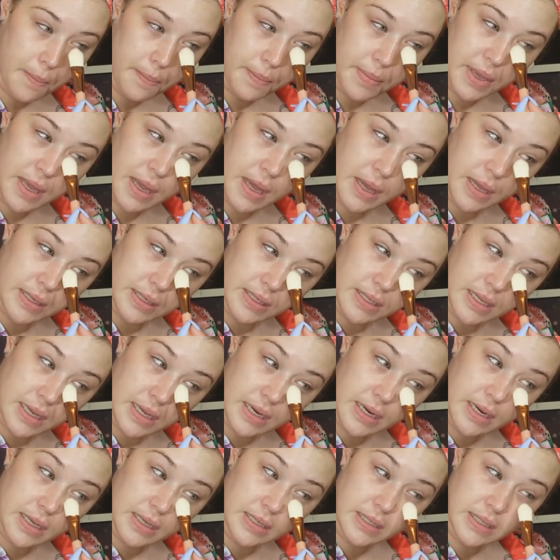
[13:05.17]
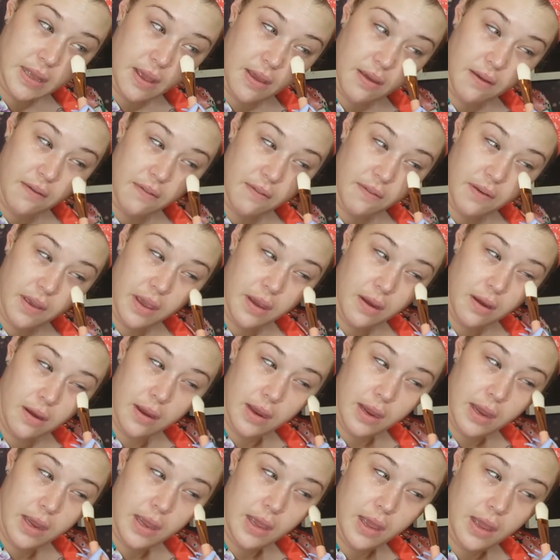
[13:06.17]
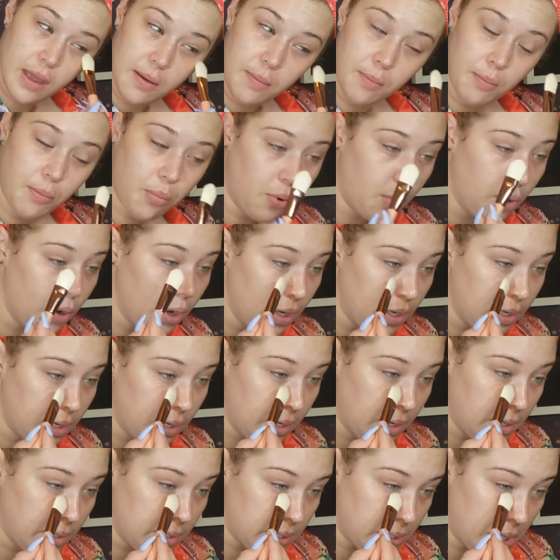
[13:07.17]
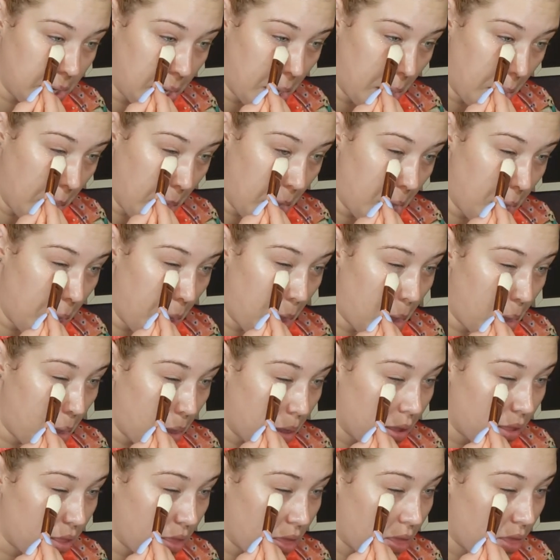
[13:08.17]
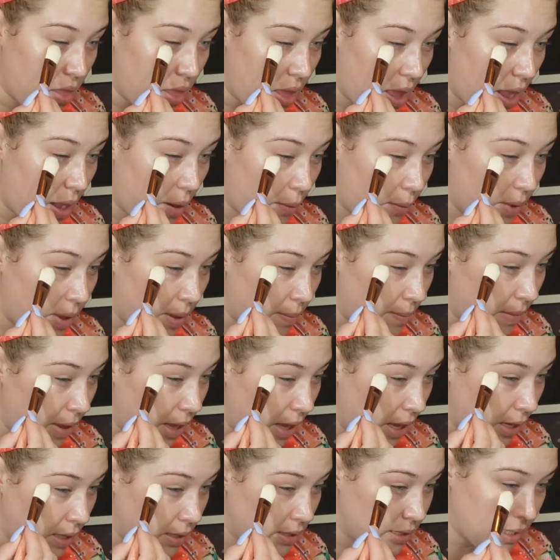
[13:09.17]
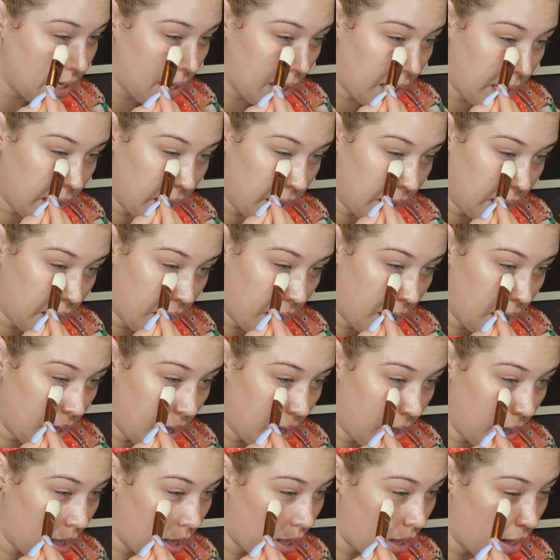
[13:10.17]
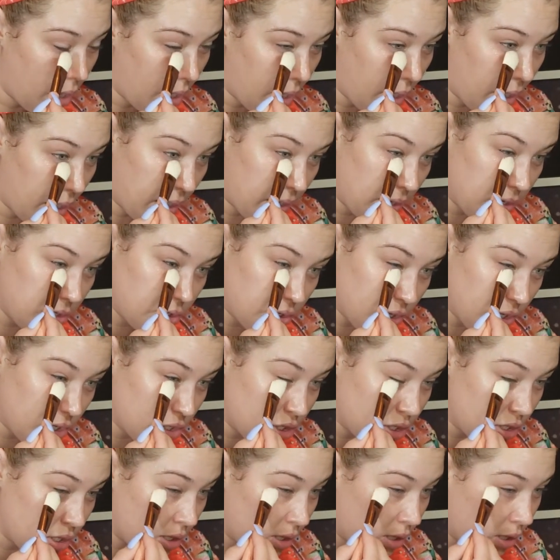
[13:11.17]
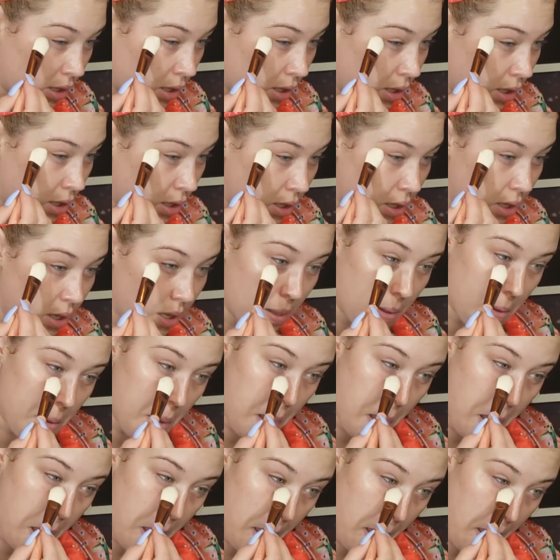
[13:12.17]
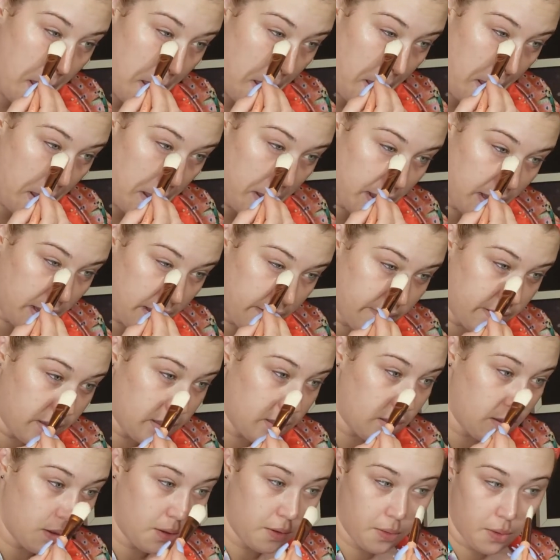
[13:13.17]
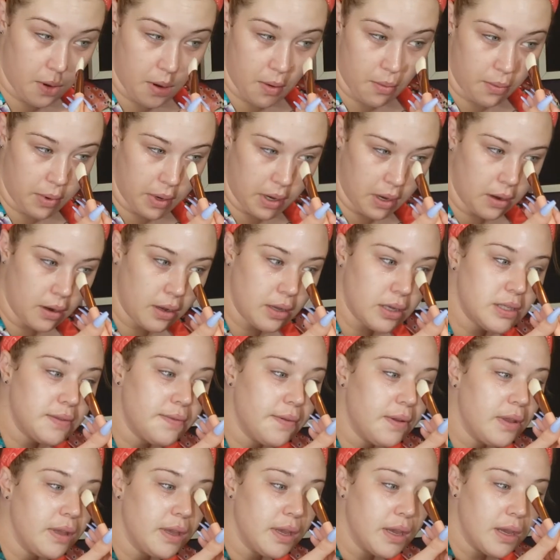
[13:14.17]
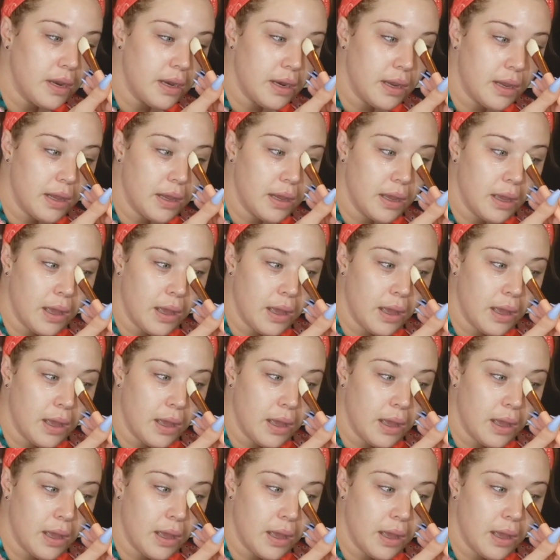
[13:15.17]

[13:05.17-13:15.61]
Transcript: because it is very important that we maintain hydration even though we are exfoliating.